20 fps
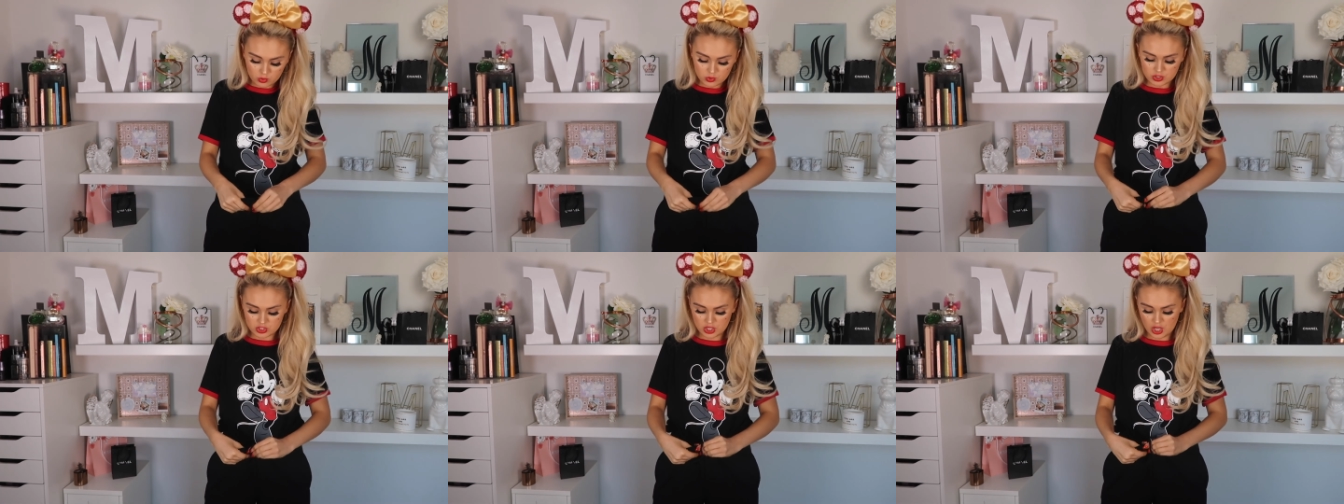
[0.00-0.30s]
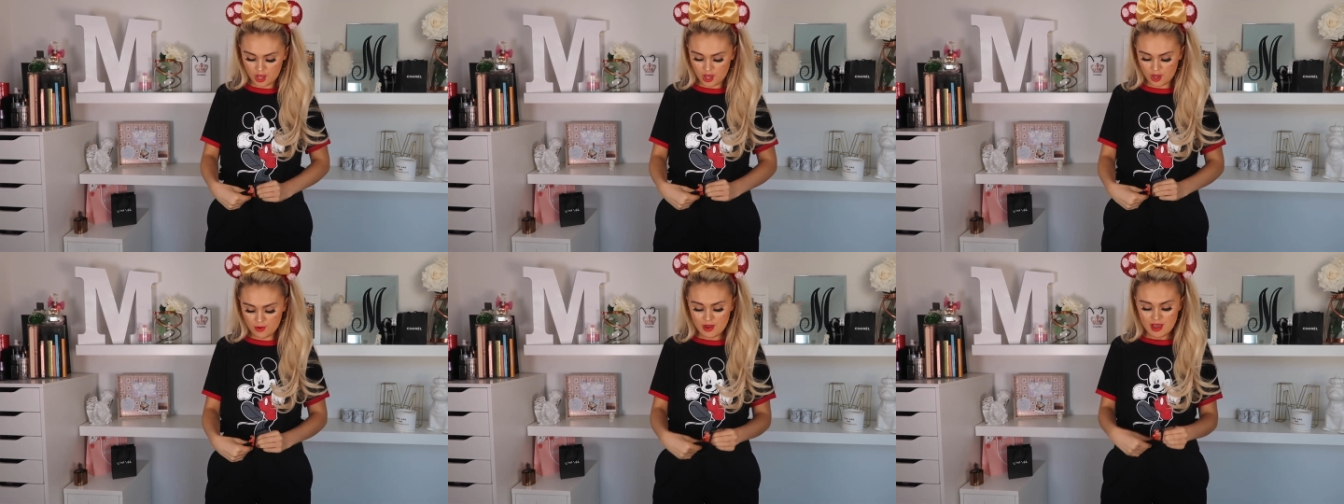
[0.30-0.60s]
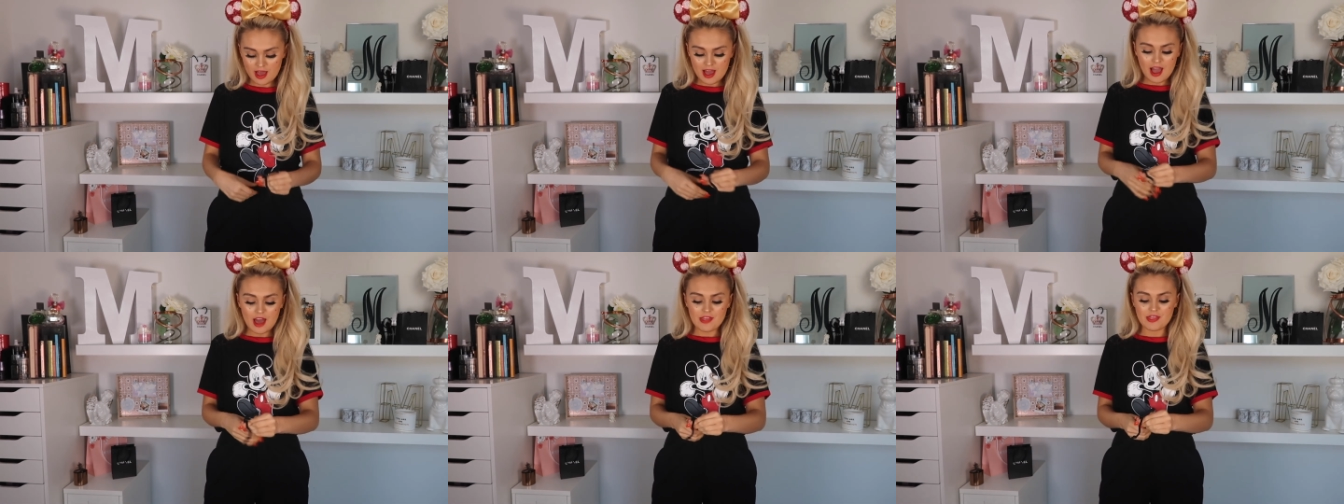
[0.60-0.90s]
also,
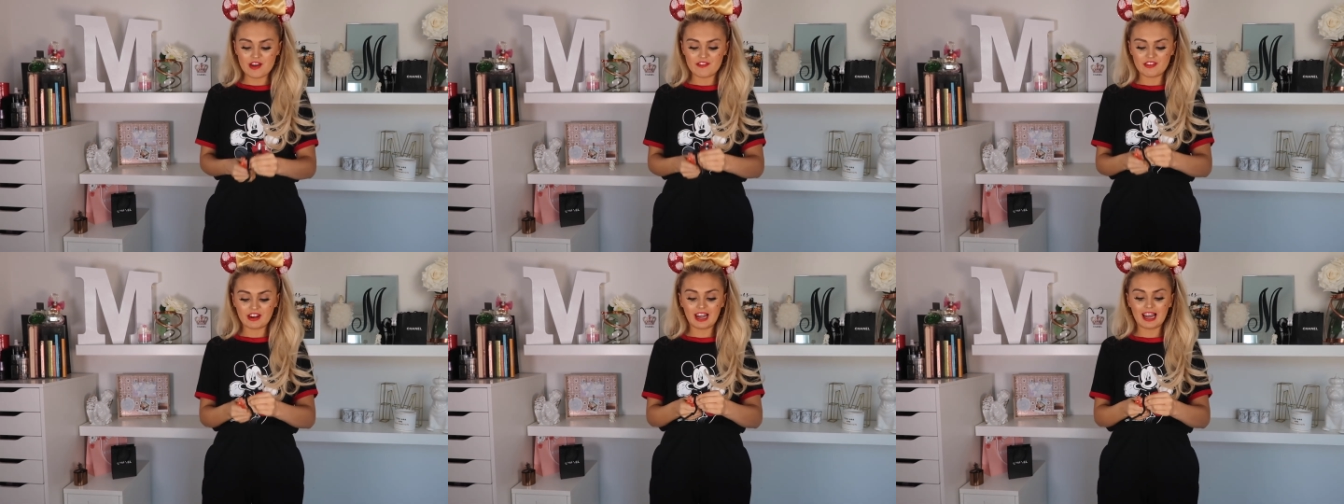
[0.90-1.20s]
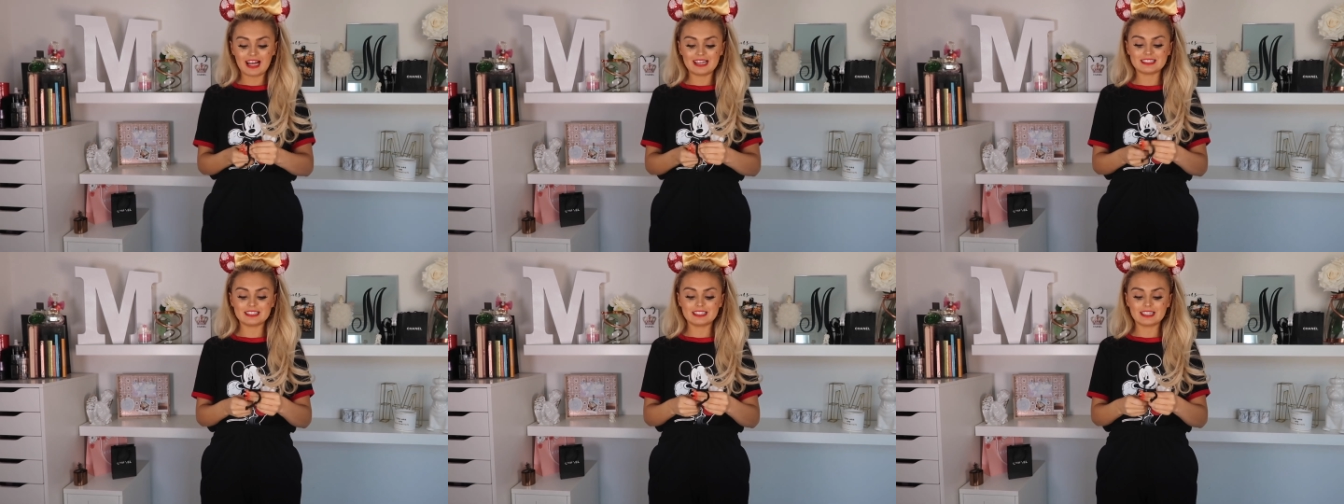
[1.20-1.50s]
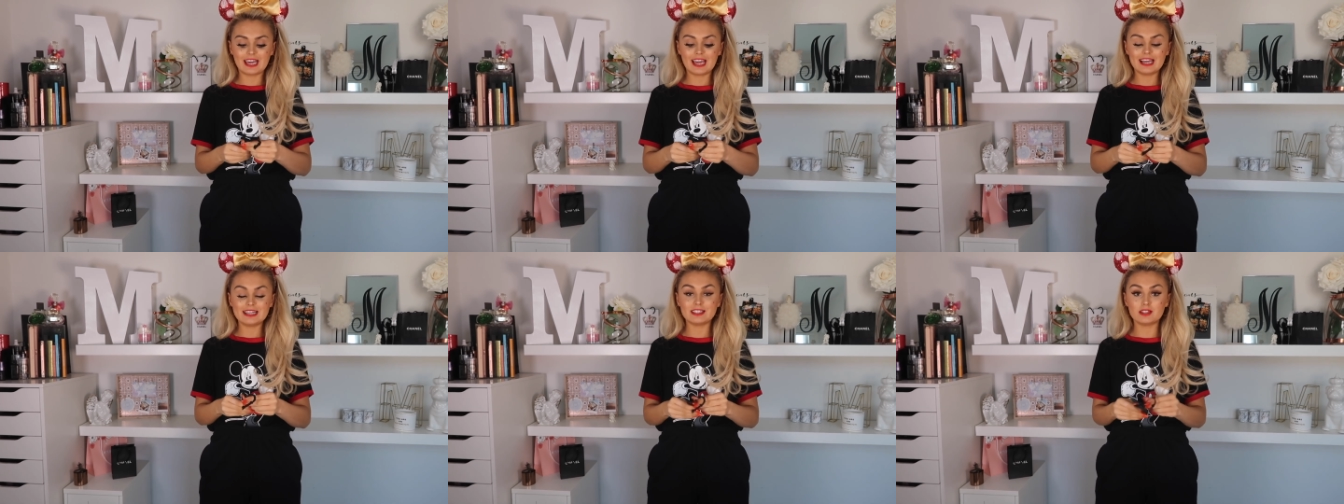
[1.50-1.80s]
they have an
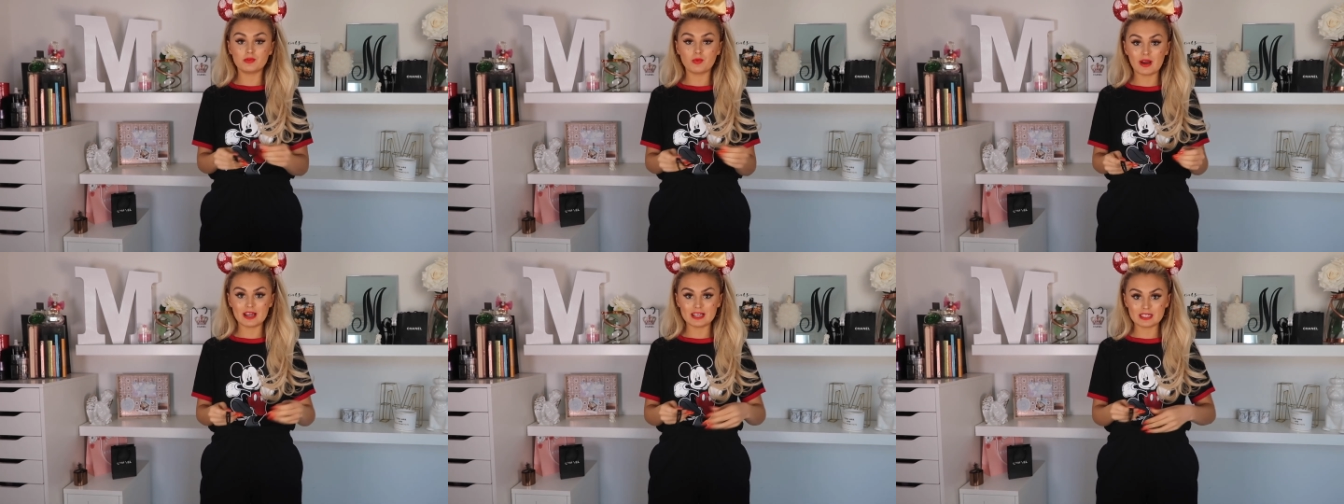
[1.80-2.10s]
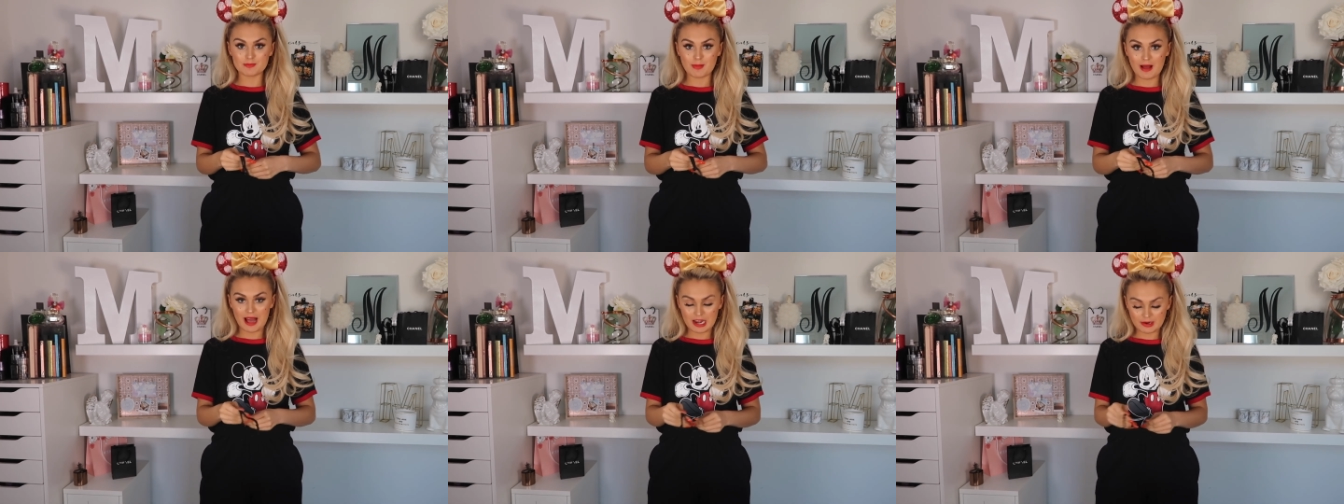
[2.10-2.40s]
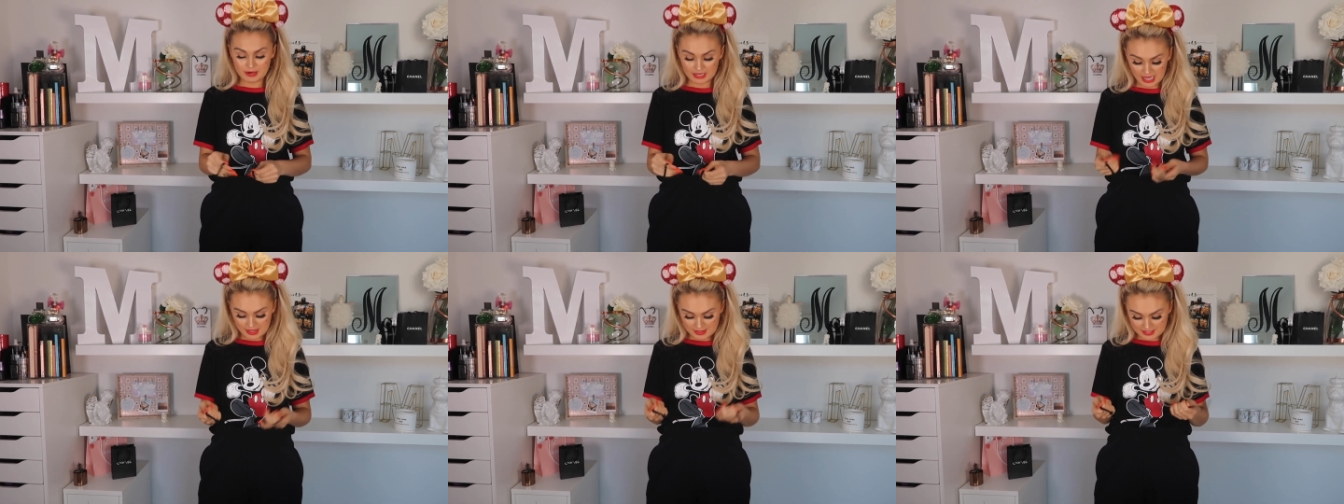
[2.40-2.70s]
elasticated
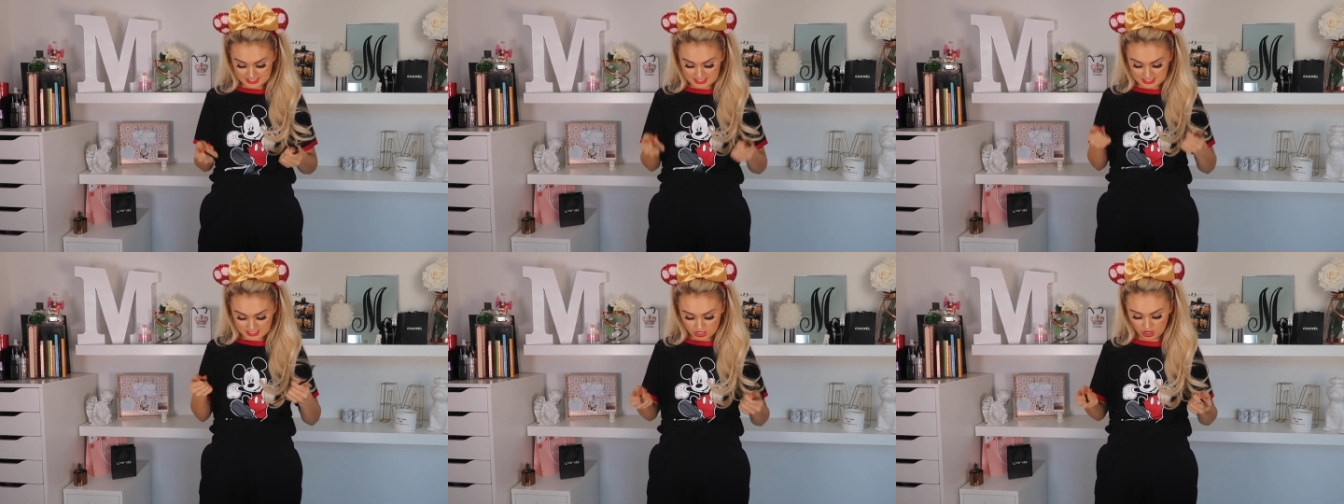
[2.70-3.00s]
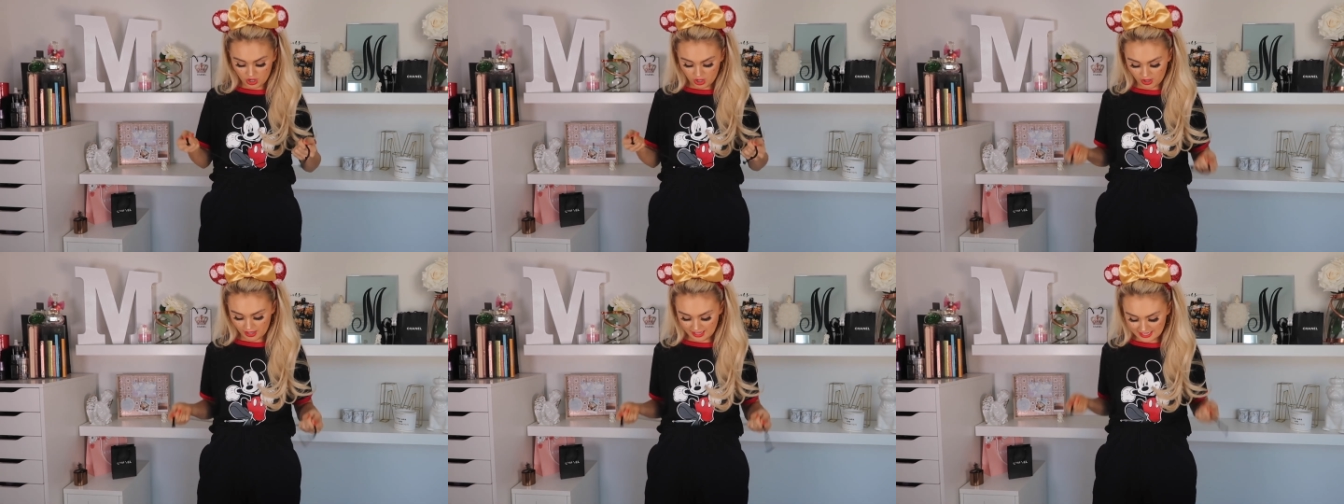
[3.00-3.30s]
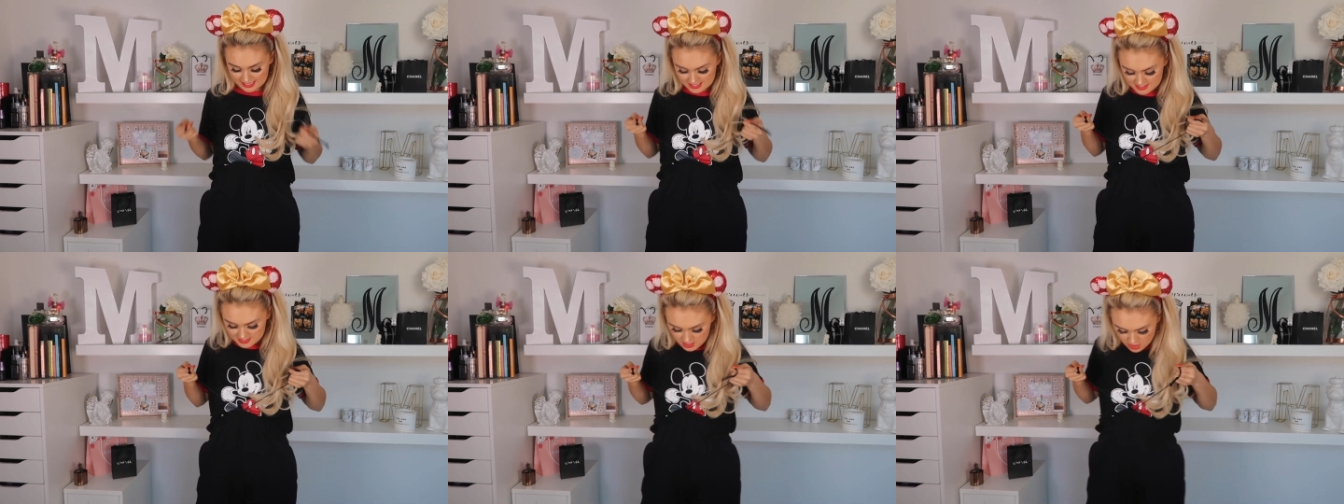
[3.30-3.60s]
waistband with like these
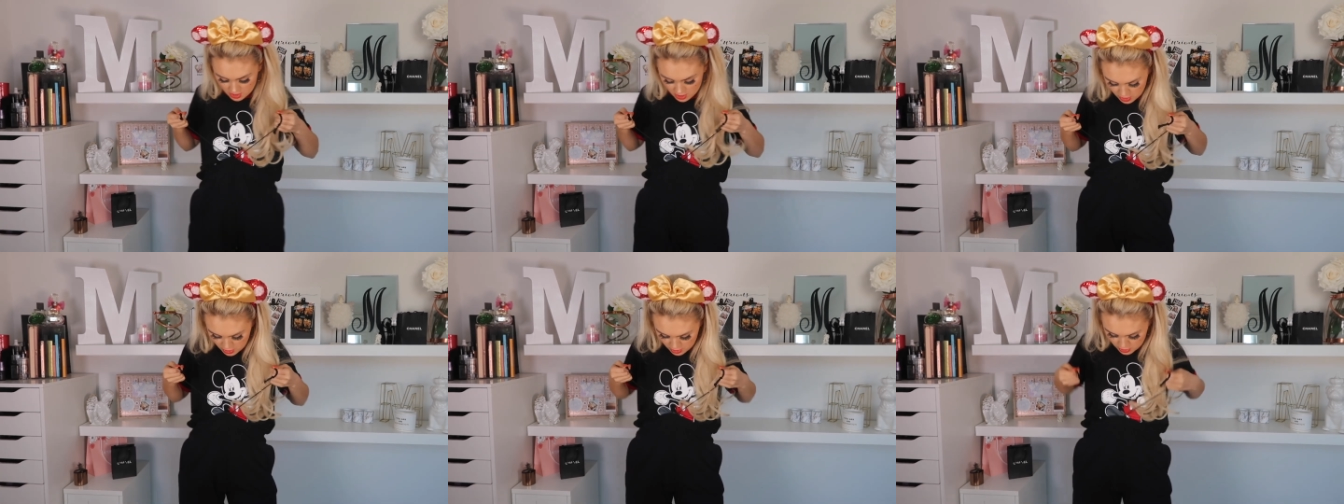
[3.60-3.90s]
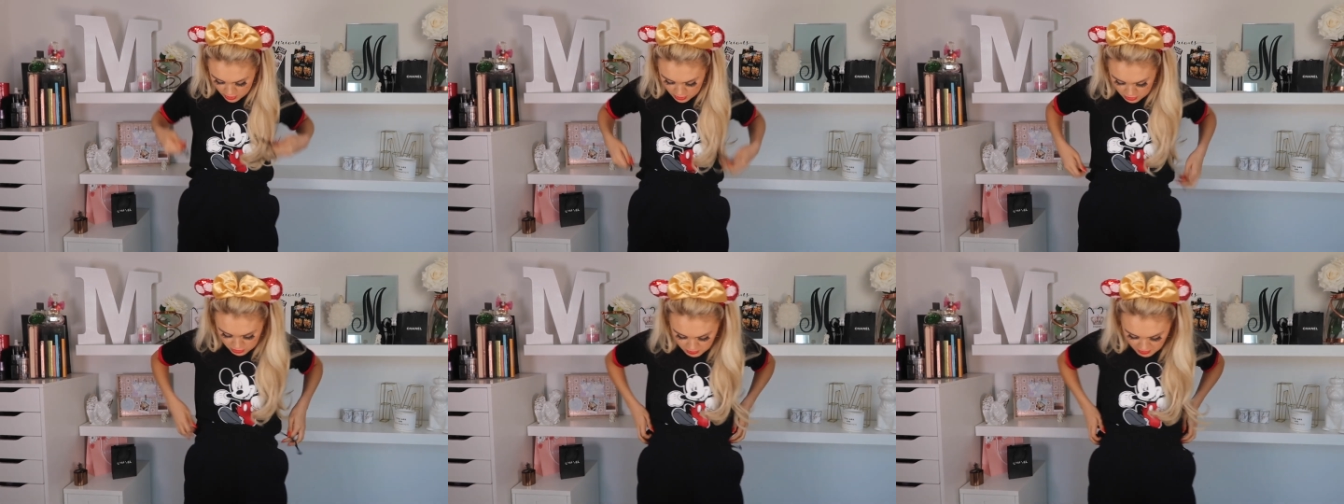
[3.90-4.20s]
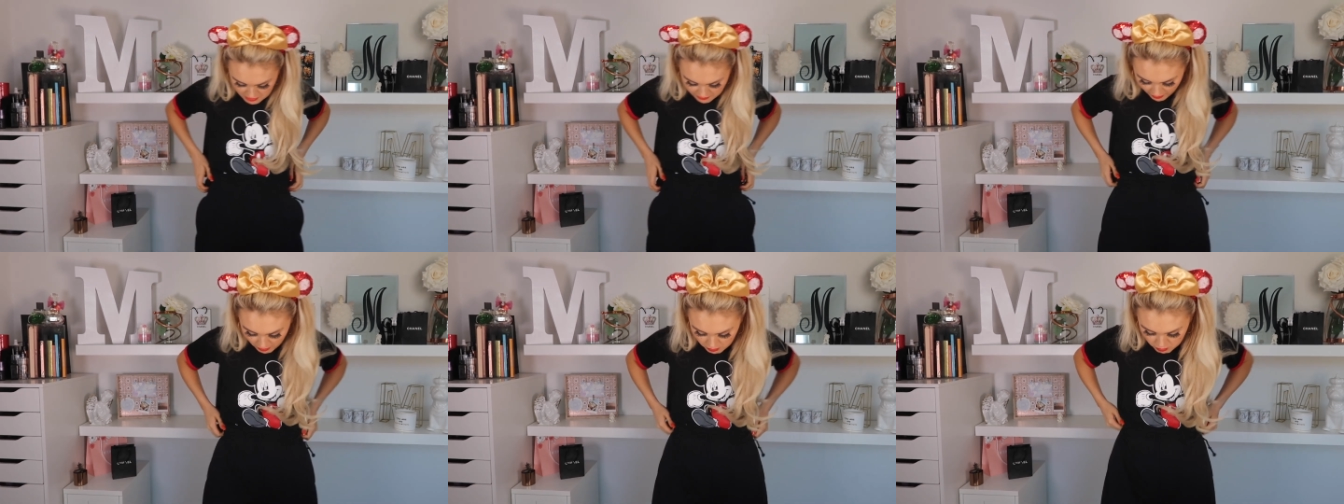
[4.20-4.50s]
ties.
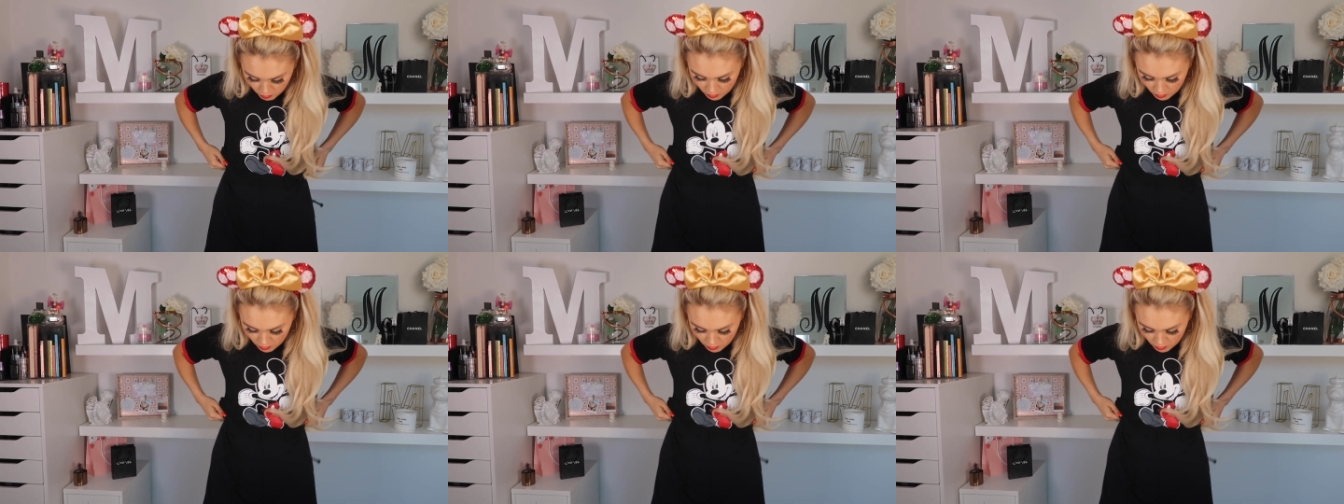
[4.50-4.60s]
So if I